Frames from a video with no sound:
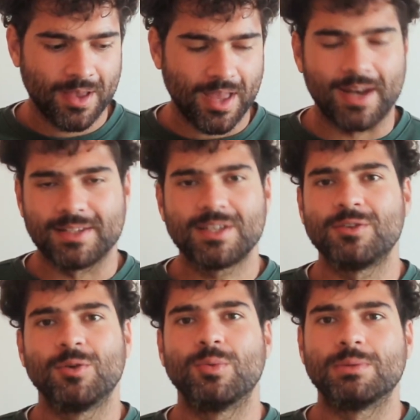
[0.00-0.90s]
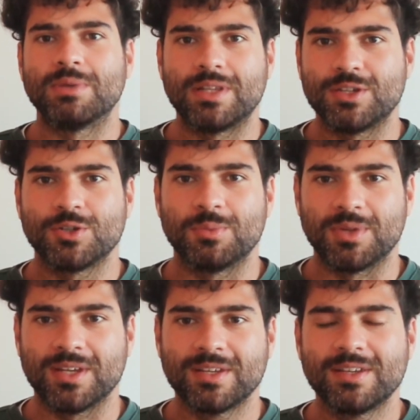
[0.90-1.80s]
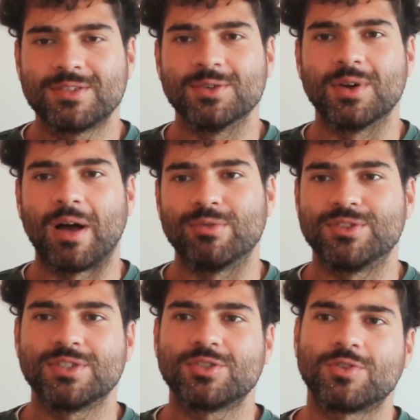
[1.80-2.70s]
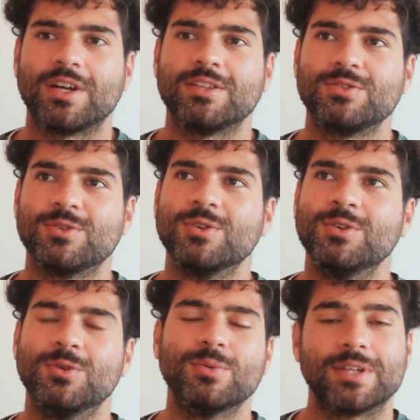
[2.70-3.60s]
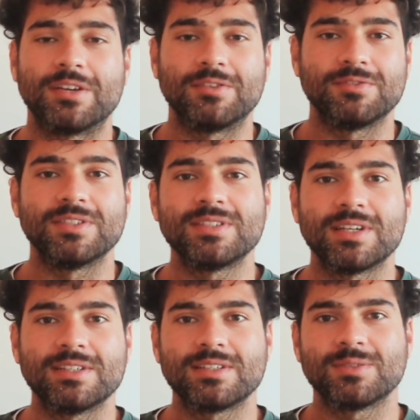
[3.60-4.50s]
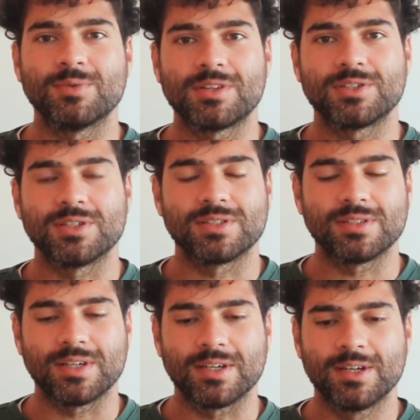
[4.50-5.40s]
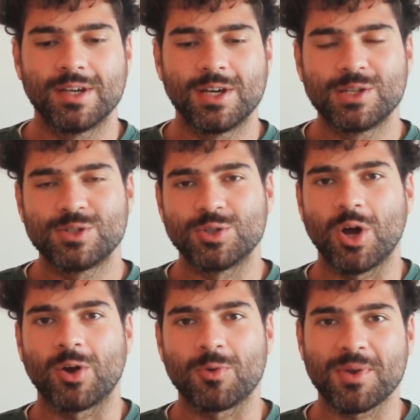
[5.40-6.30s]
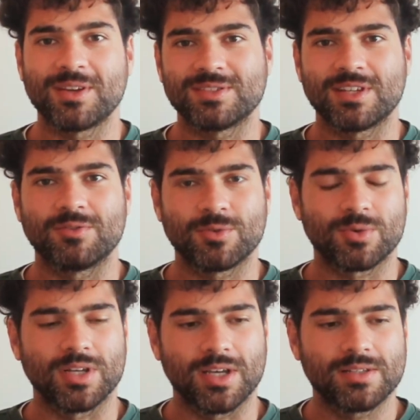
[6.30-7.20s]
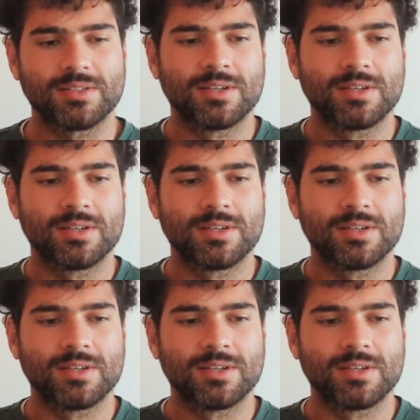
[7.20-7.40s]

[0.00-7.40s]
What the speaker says: And I didn't know what my niche could be. So I was just trying to do what Gary Vee says, which is like to document instead of create.